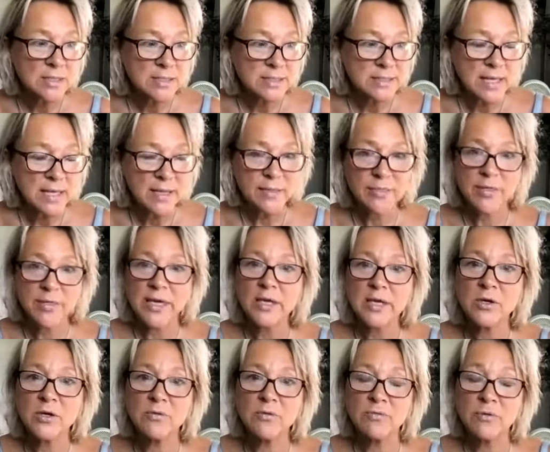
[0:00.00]
say
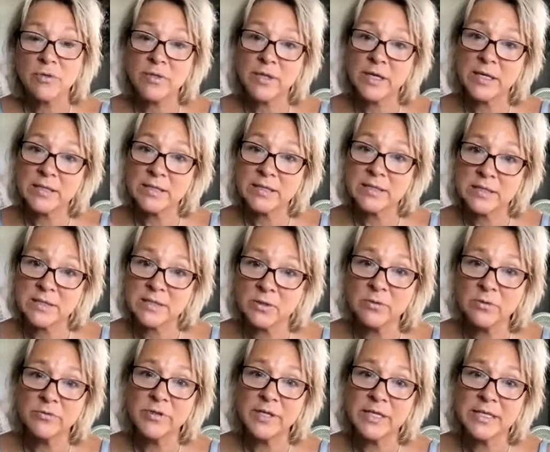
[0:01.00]
thank you for things
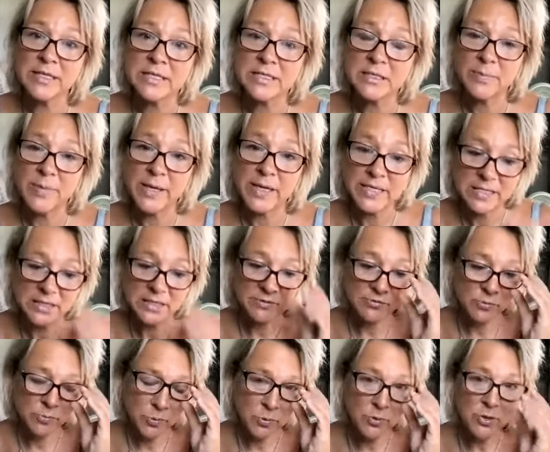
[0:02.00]
dissolving and dissipating
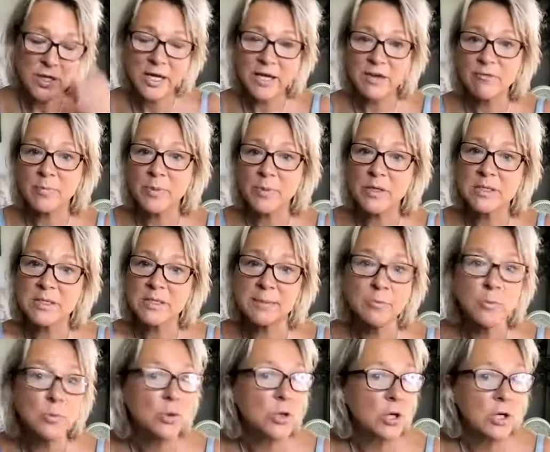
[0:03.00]
from your life because
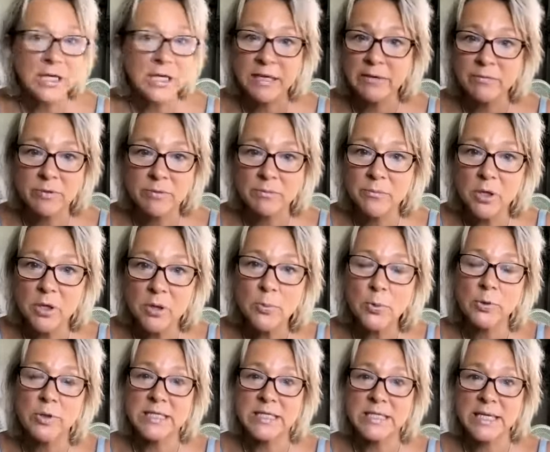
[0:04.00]
I'm going to give them no
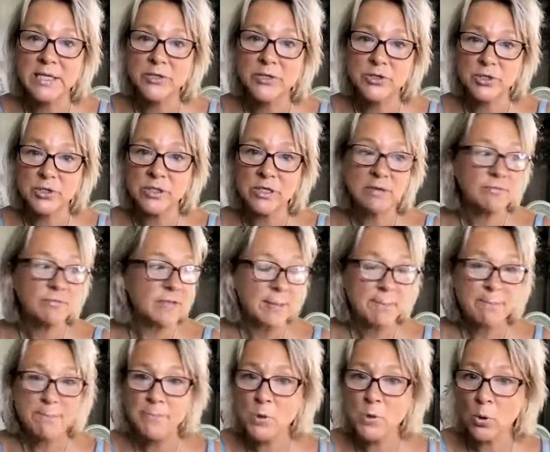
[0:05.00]
more attention. If they're
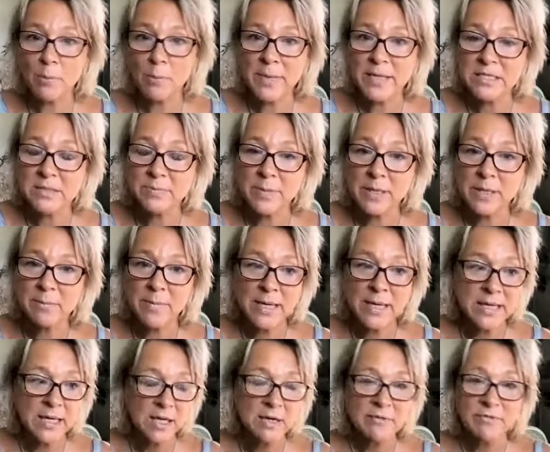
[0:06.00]
not meant to be in my
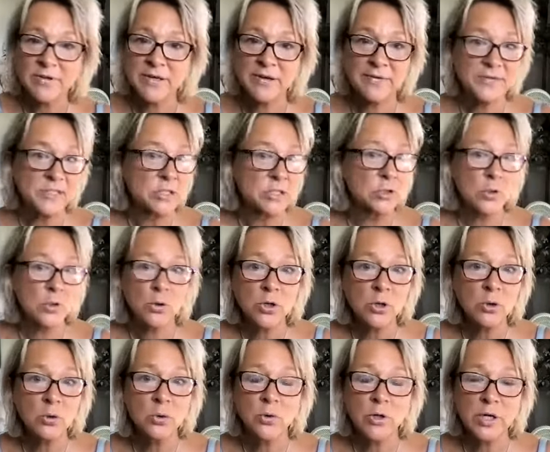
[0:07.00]
life, it is not
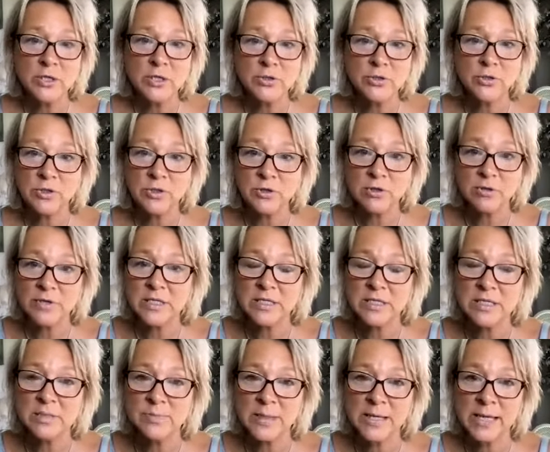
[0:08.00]
according to the
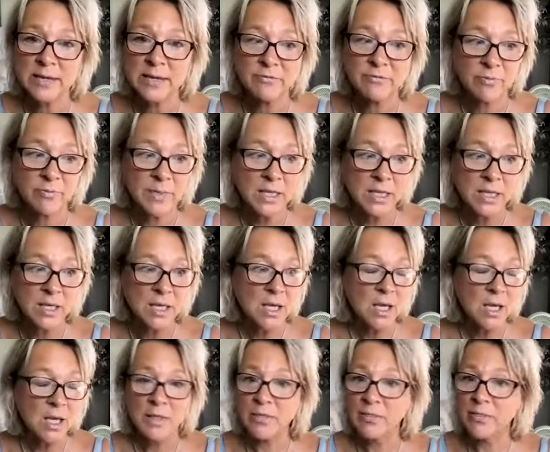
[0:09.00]
universe's plan for me,
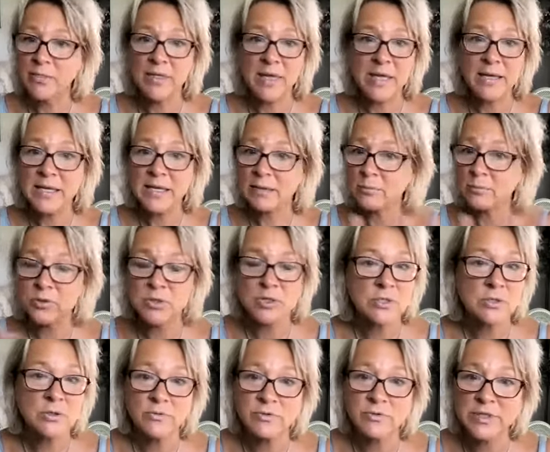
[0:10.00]
then it will
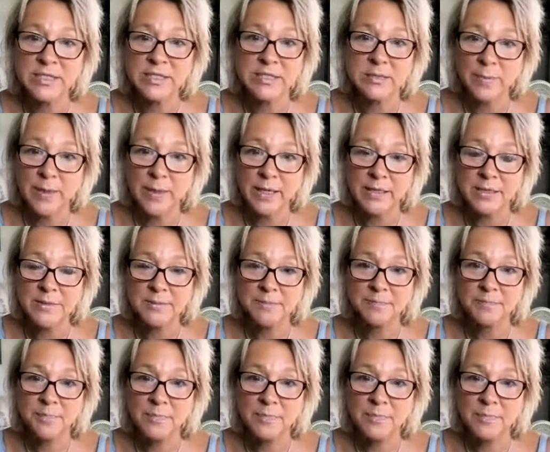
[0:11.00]
dissolve and dissipate.